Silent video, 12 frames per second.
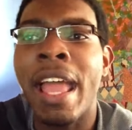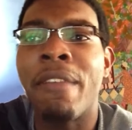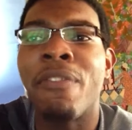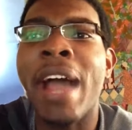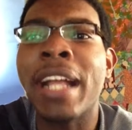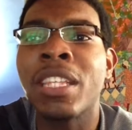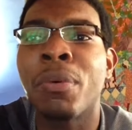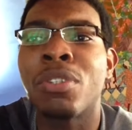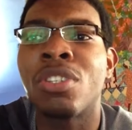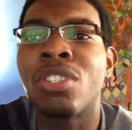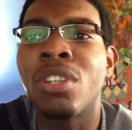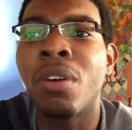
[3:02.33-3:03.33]
In fact, it
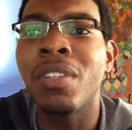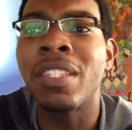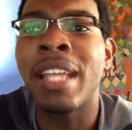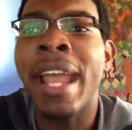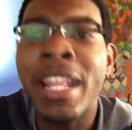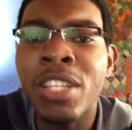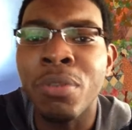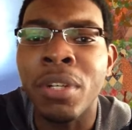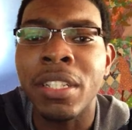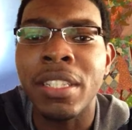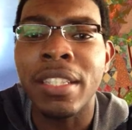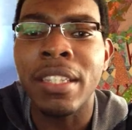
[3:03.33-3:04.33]
was so
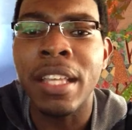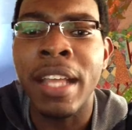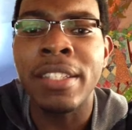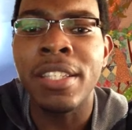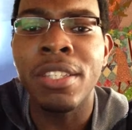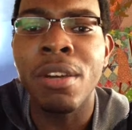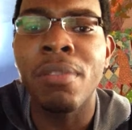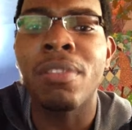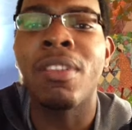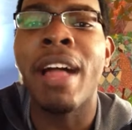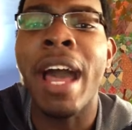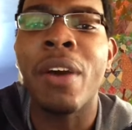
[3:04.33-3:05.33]
dangerous and so
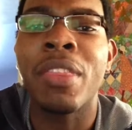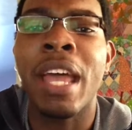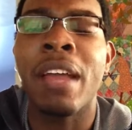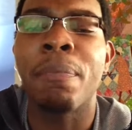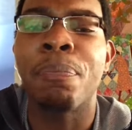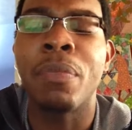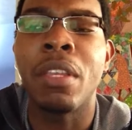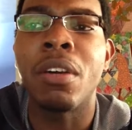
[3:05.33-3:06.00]
loud that